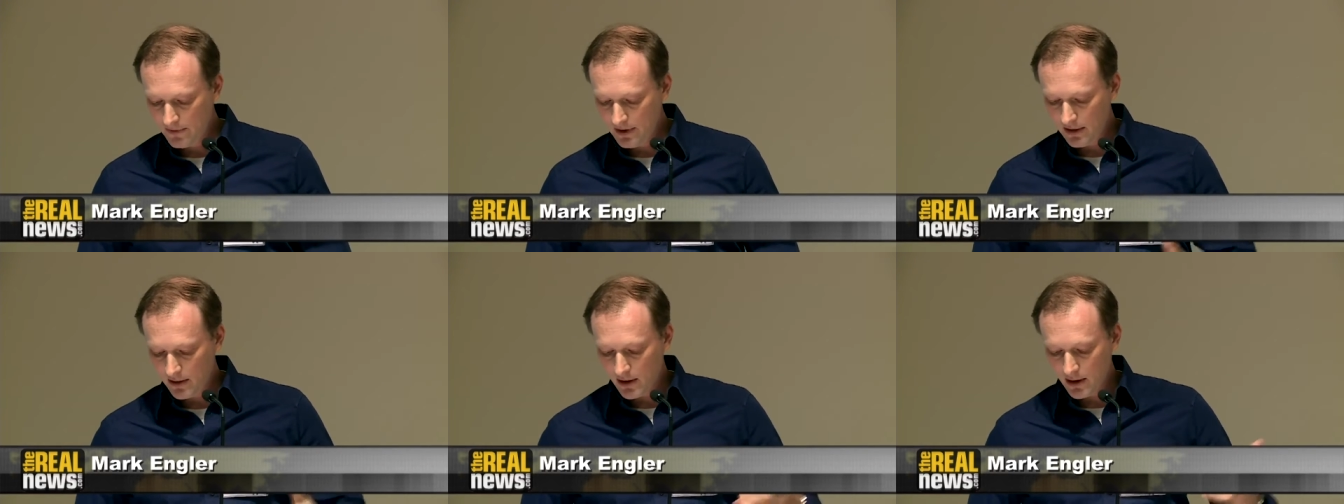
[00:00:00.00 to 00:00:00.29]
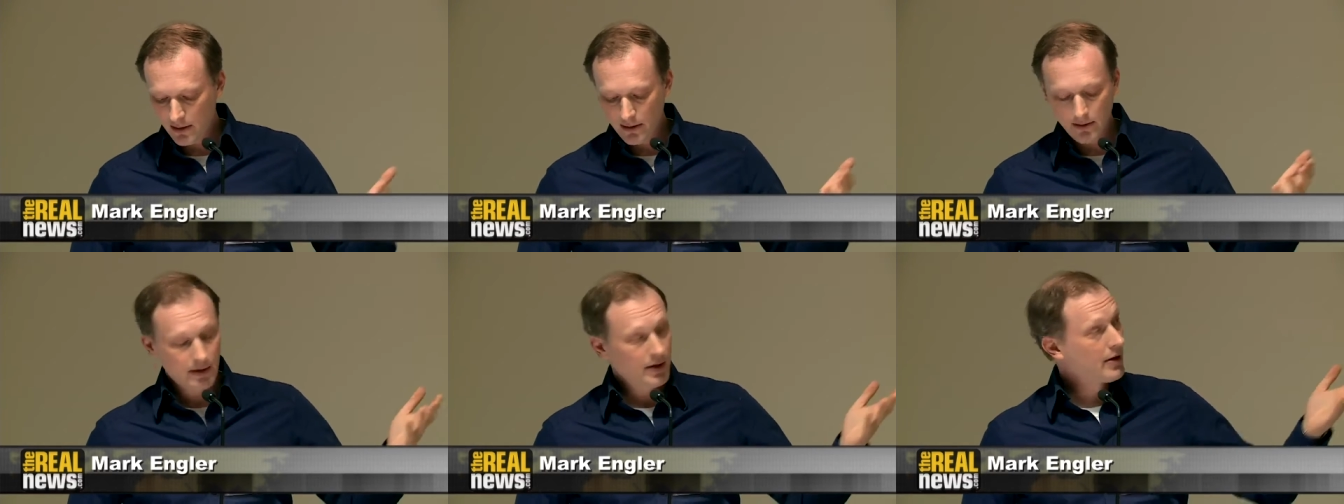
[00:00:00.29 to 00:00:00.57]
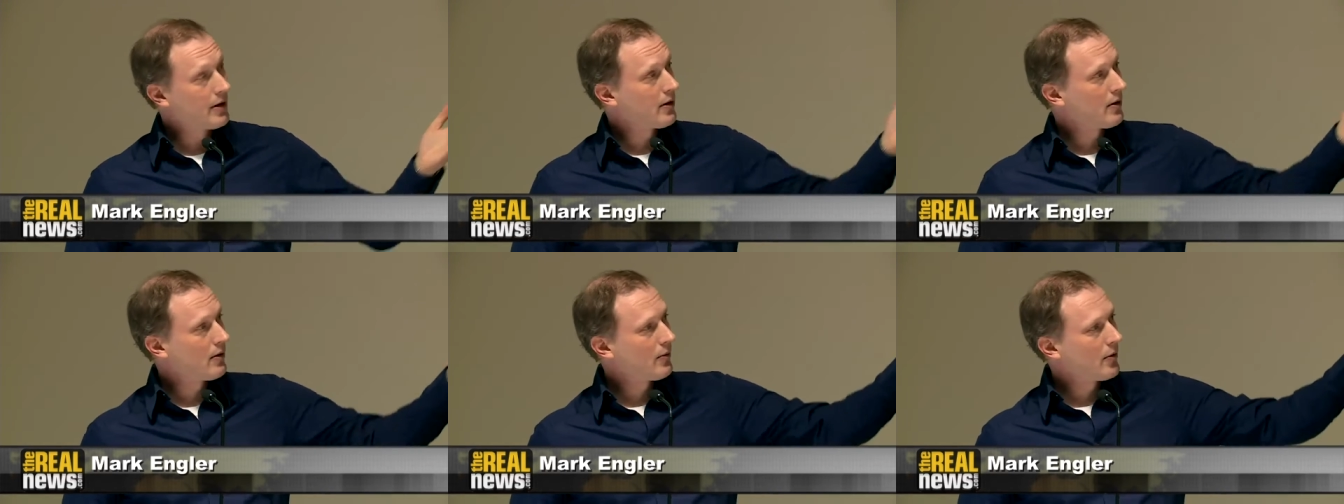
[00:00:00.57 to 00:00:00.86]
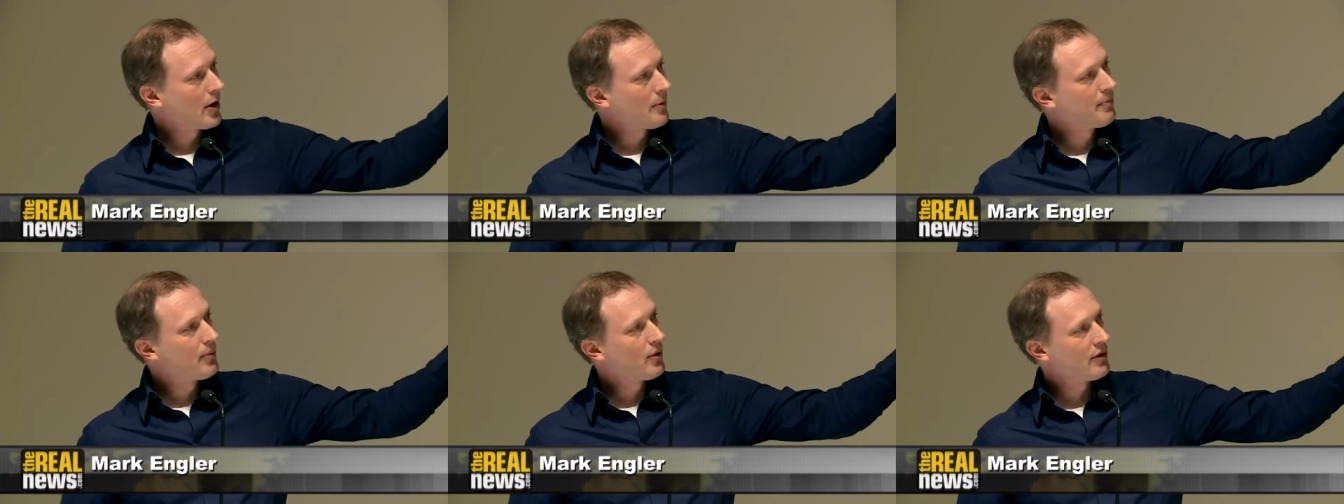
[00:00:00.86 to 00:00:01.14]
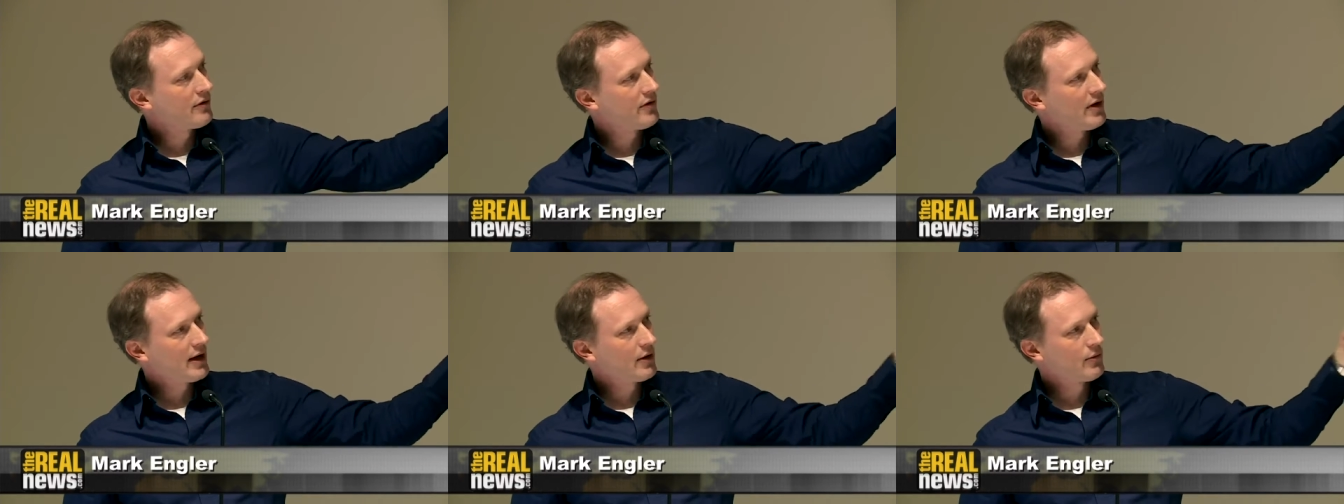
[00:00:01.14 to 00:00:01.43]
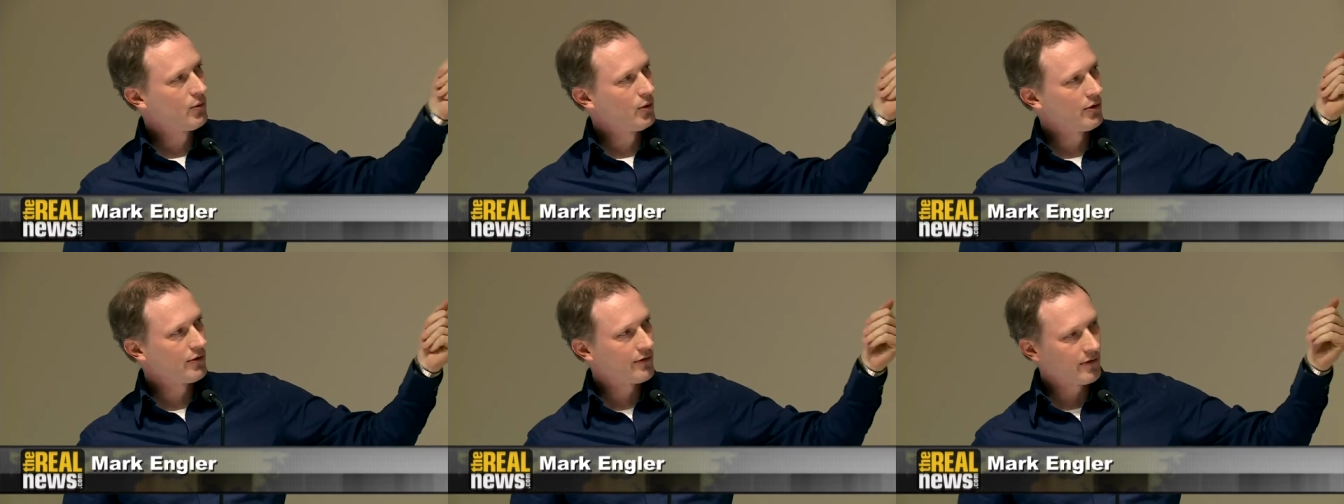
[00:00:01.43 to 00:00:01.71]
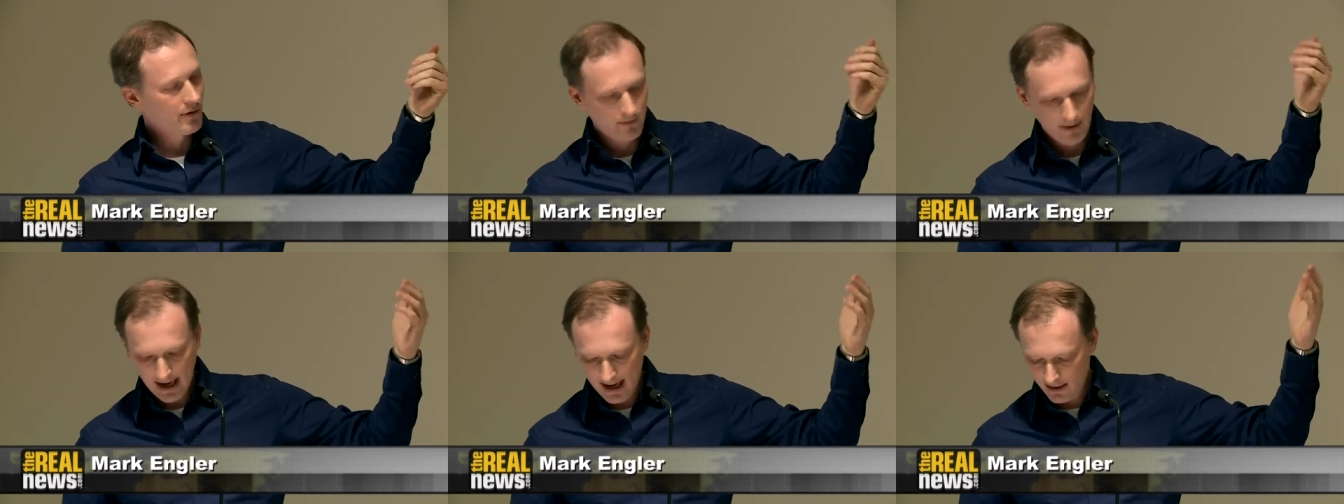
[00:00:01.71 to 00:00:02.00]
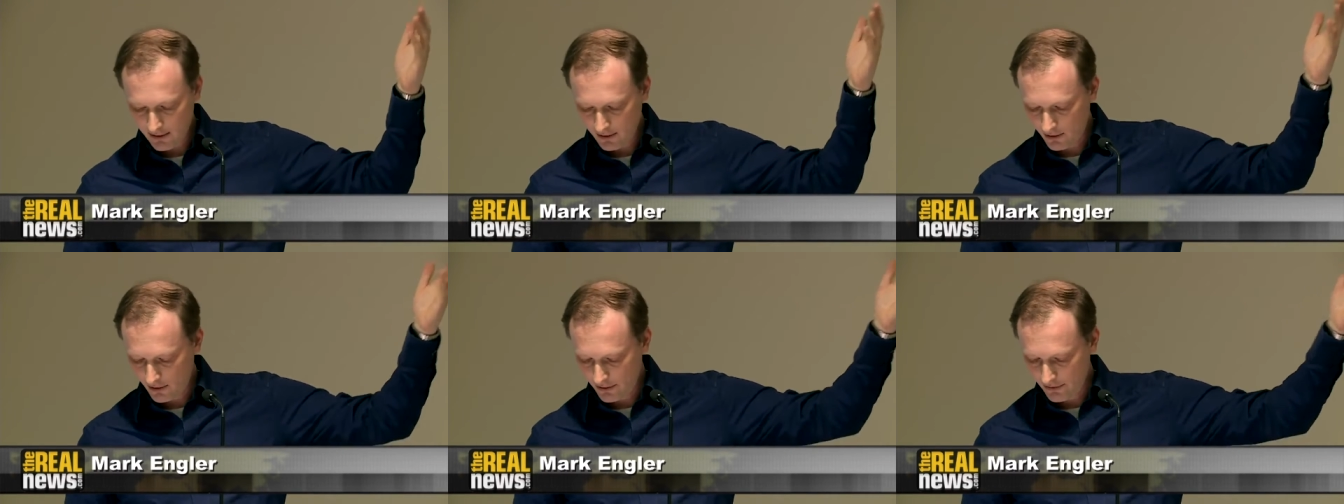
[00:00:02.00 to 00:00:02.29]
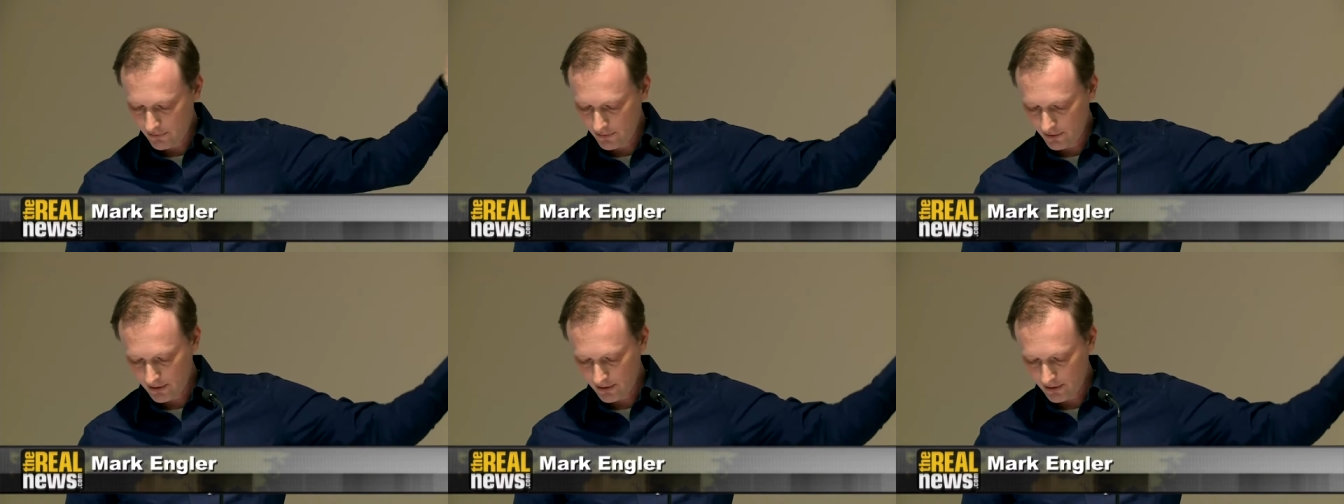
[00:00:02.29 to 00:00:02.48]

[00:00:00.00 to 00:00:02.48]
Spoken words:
There are books like Rules for Radicals